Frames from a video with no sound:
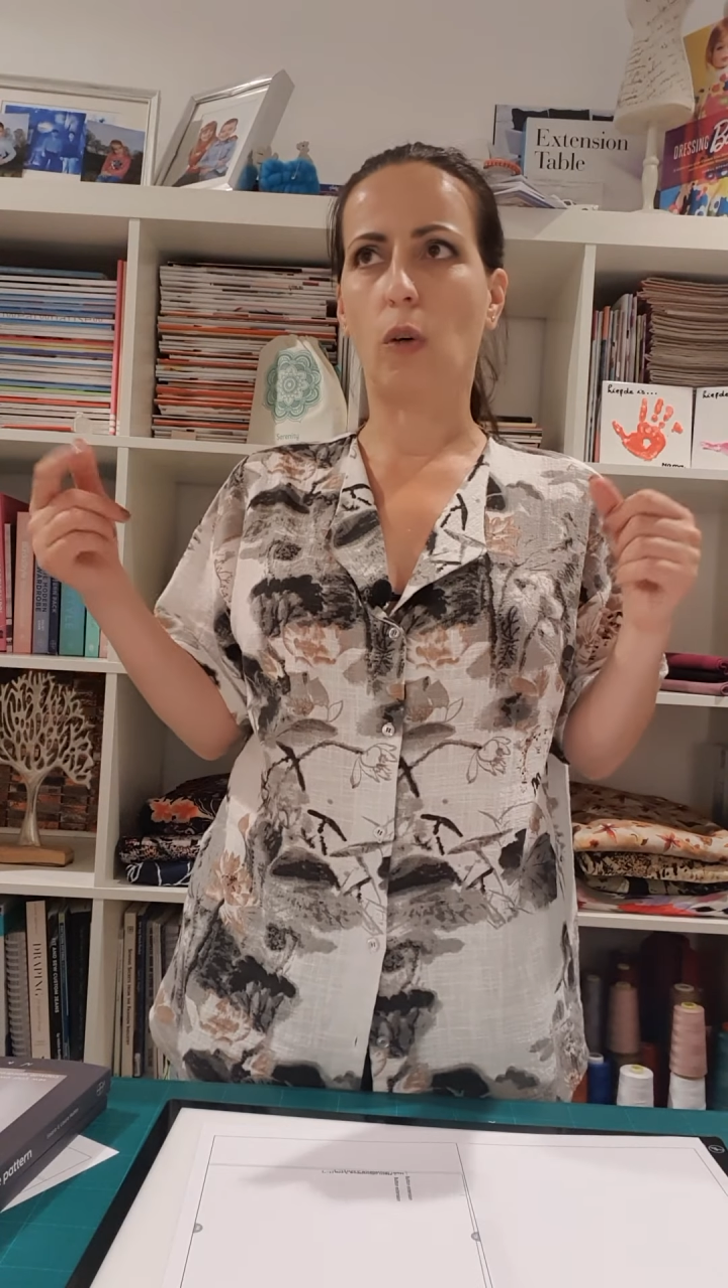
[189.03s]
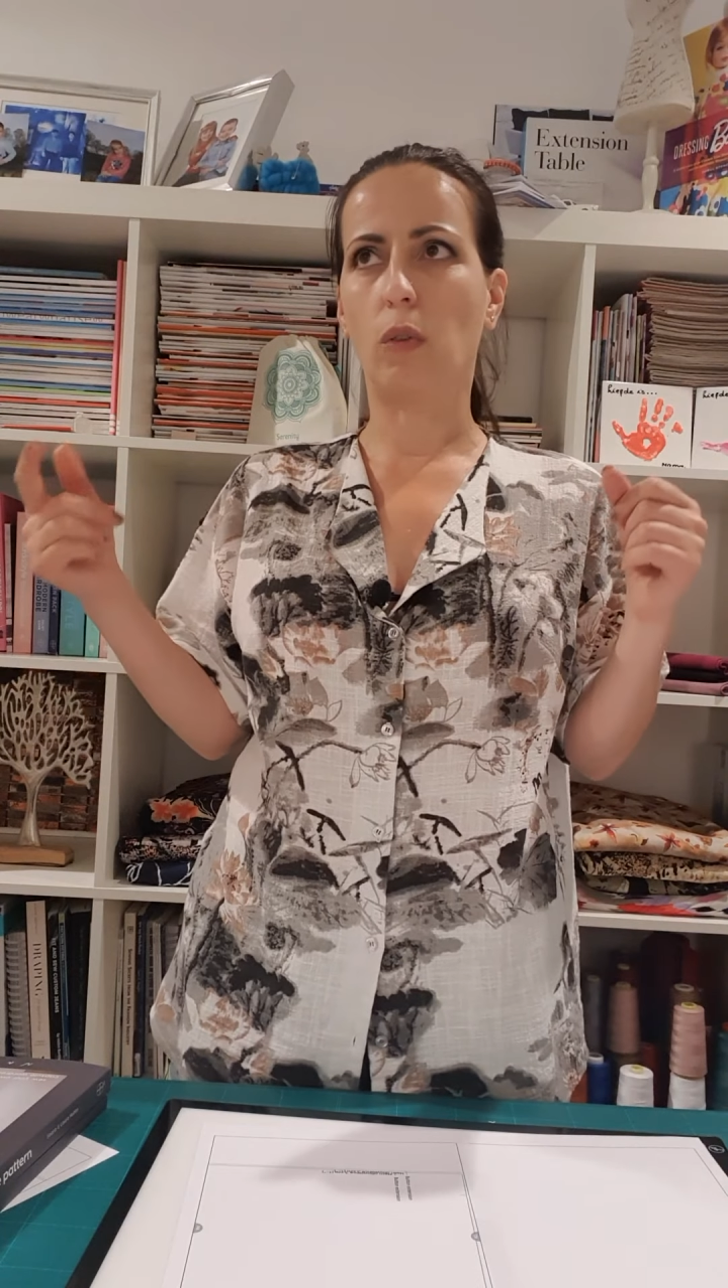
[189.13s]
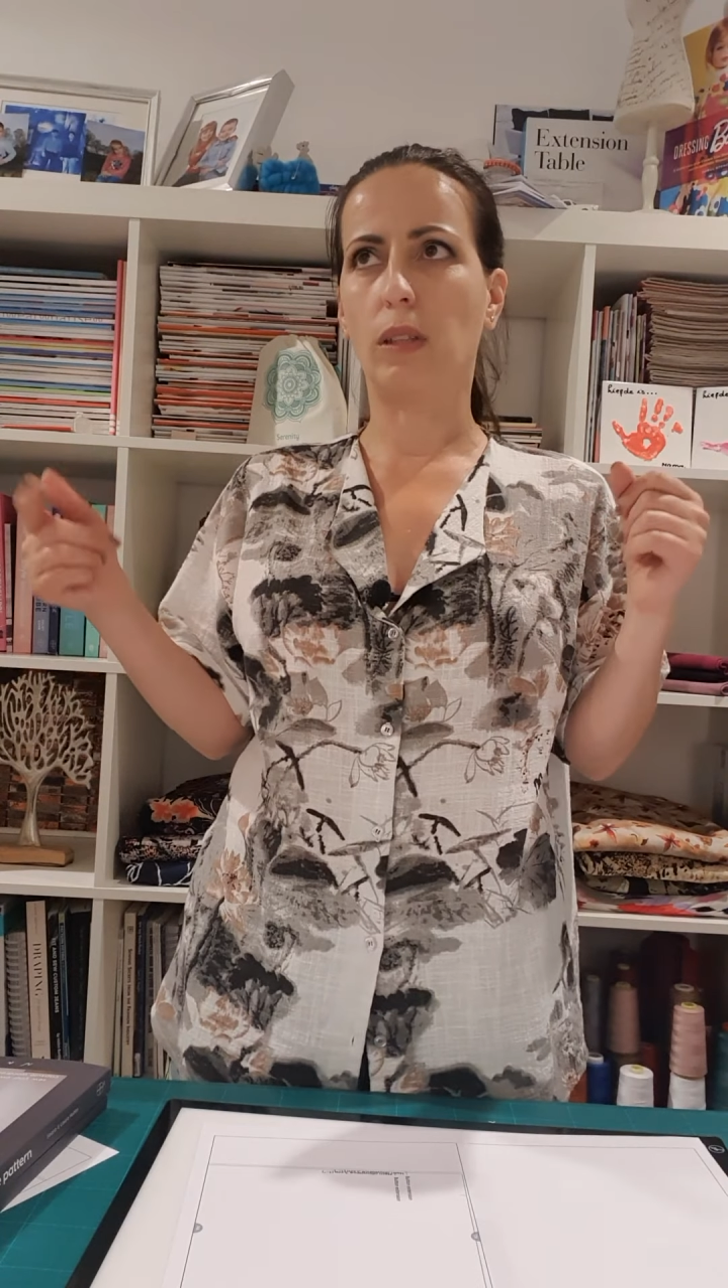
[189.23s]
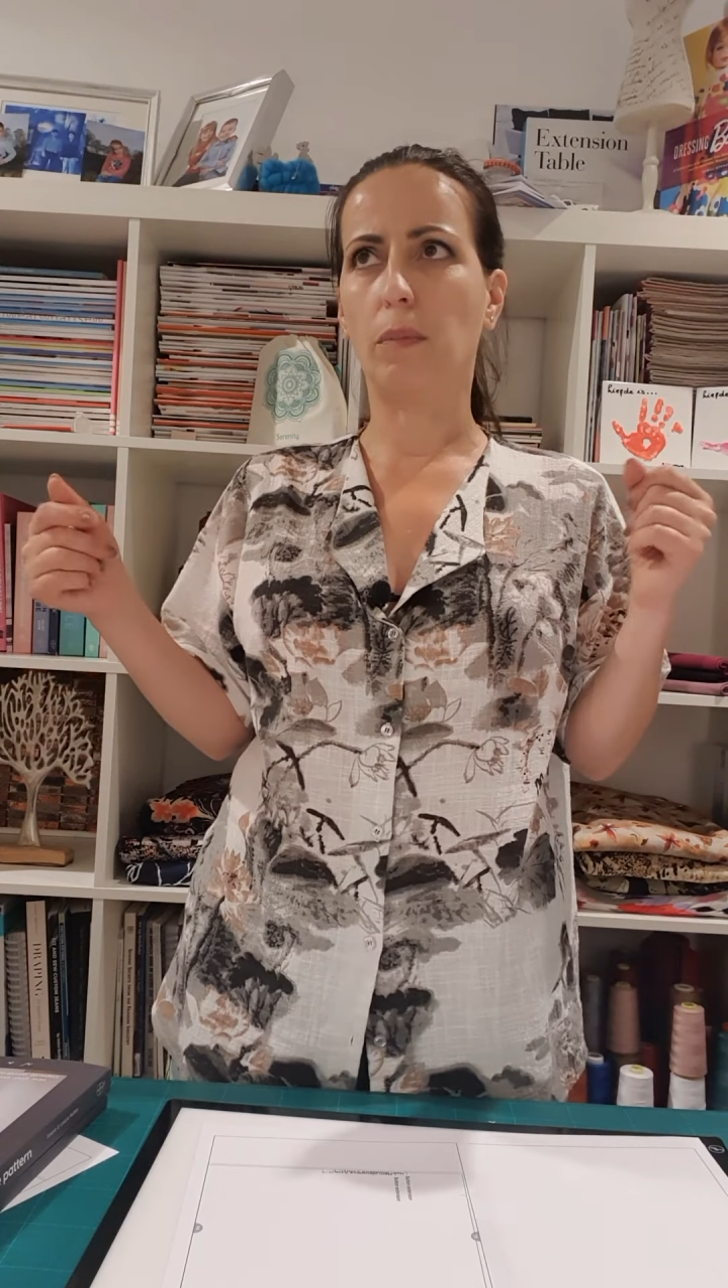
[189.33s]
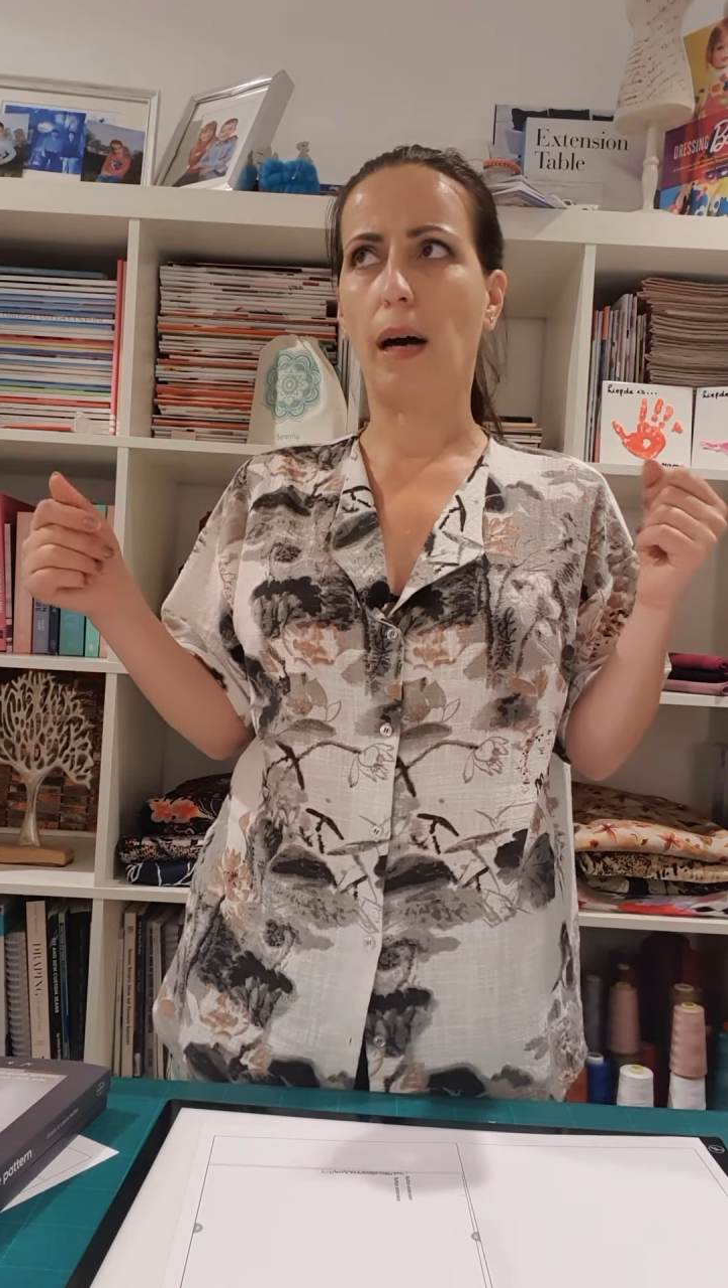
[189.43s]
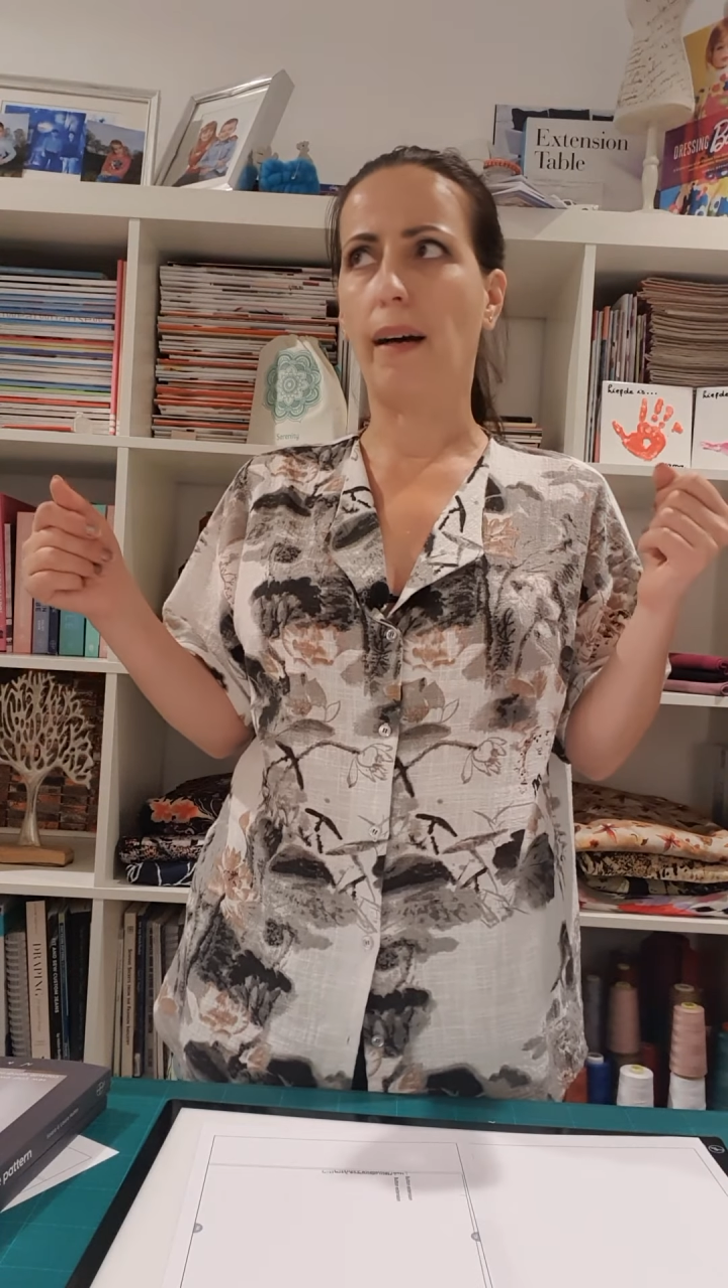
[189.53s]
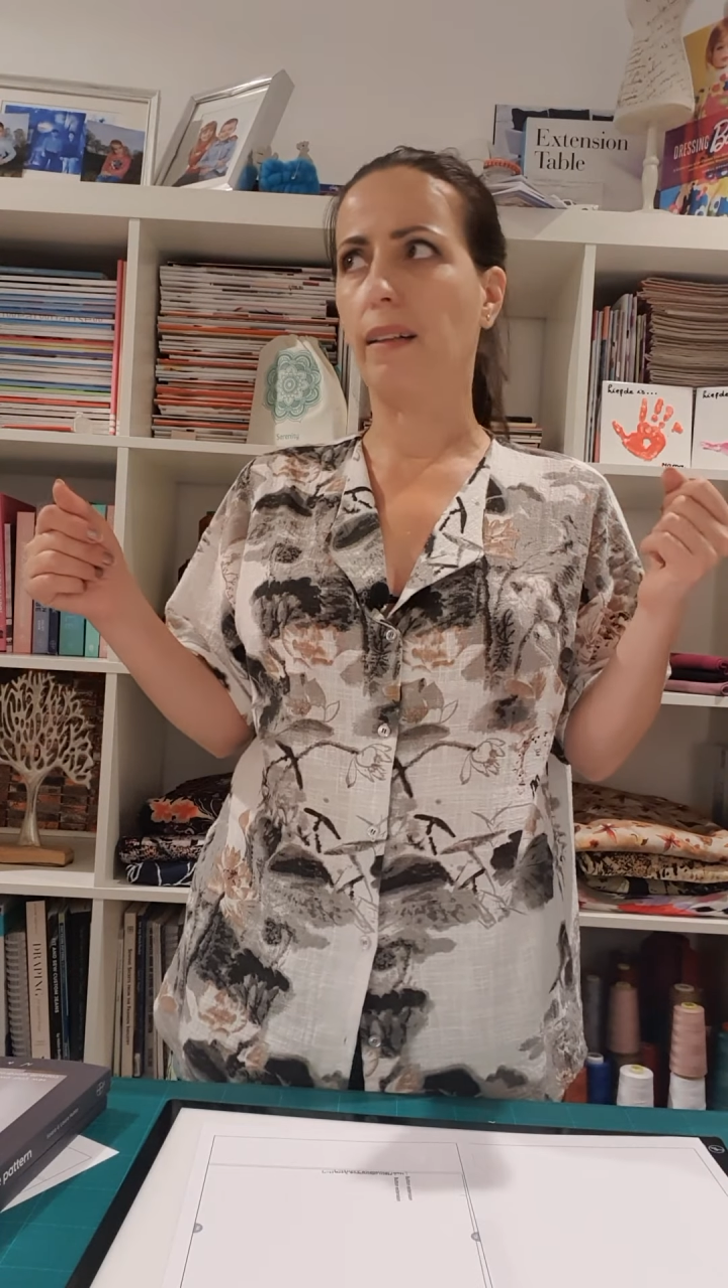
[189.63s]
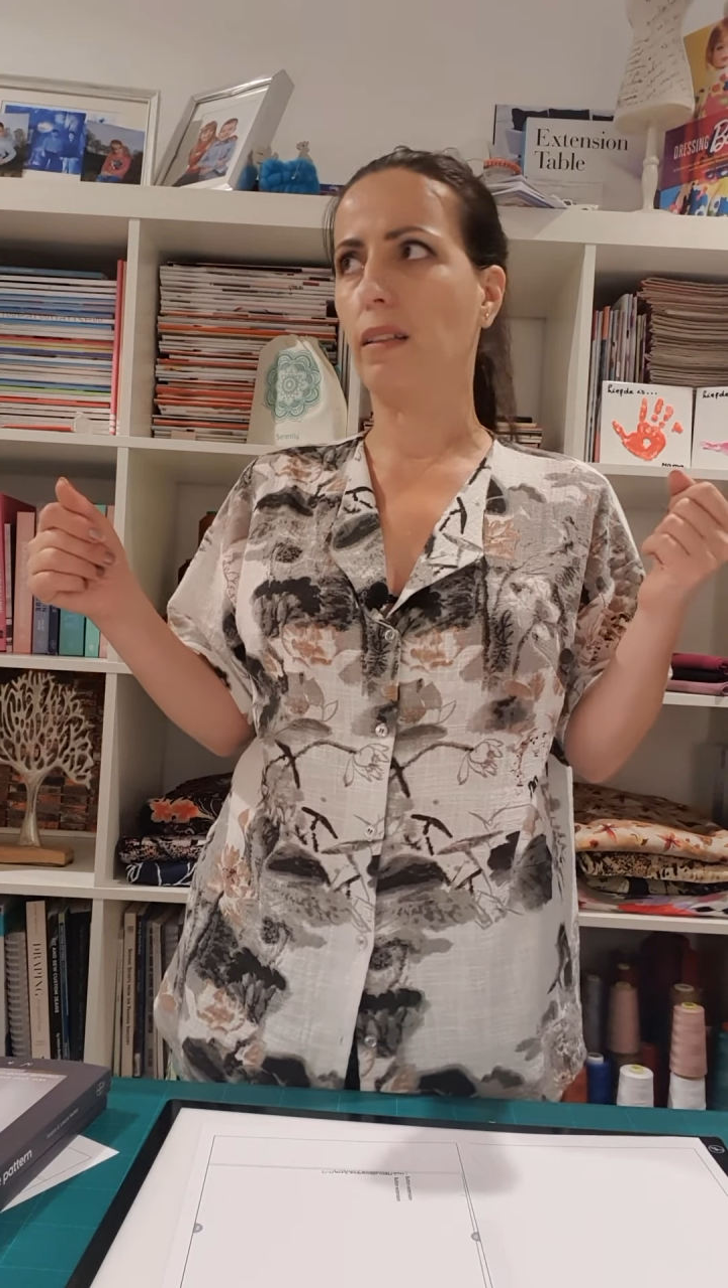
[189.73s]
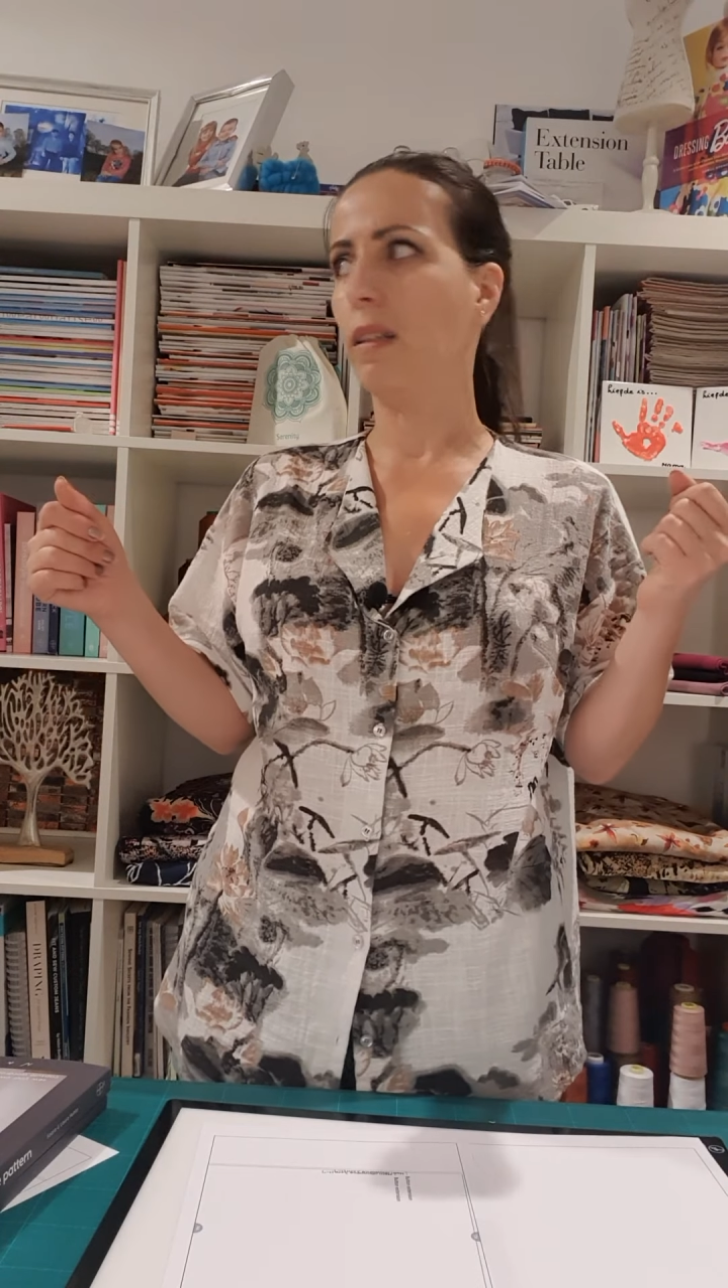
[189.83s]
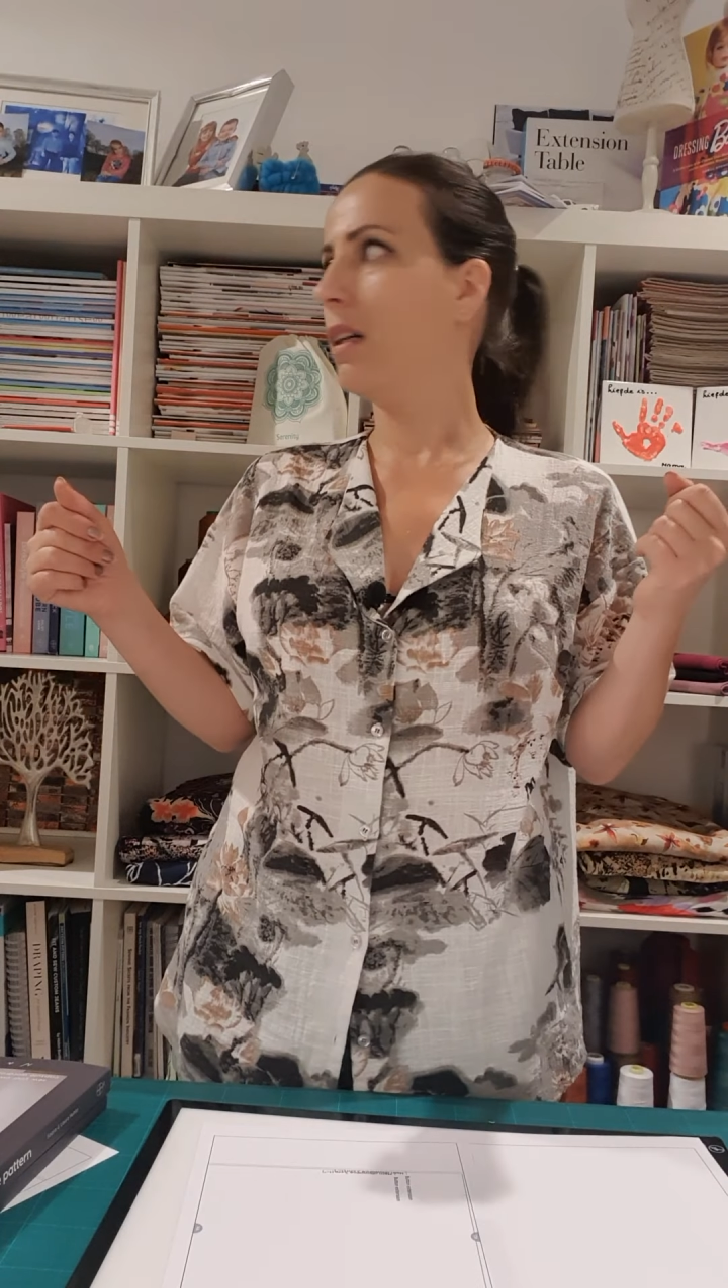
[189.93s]
only
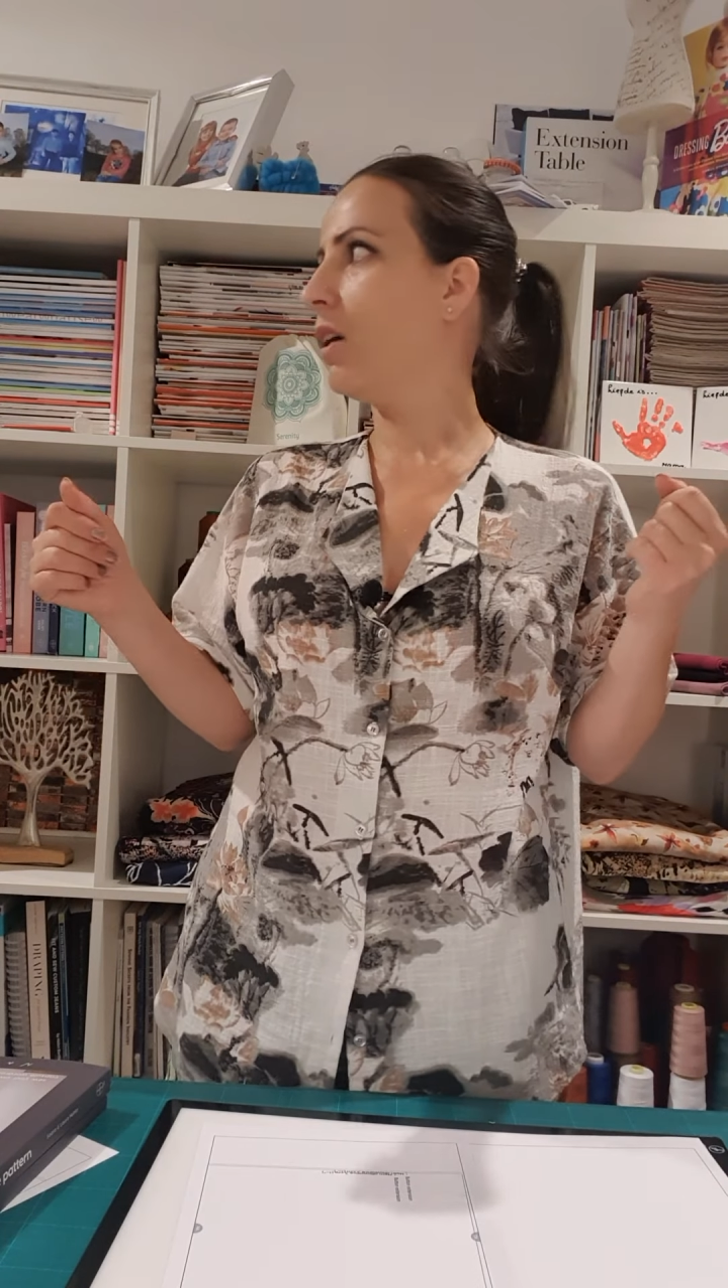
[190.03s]
by